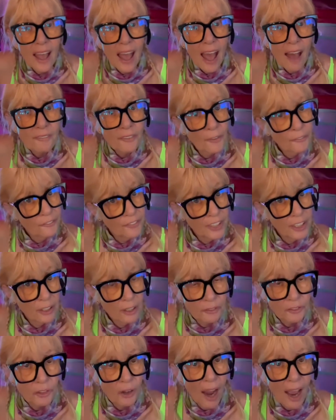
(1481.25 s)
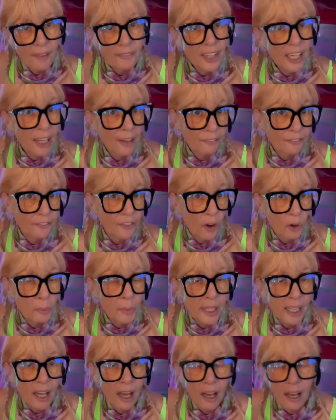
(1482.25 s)
have a fear of driving, a
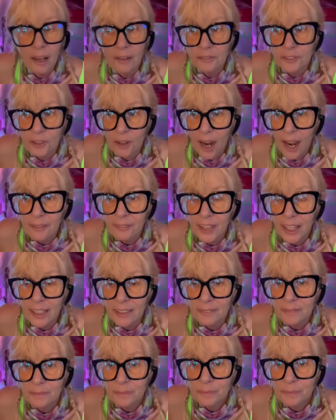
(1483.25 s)
phobia of driving.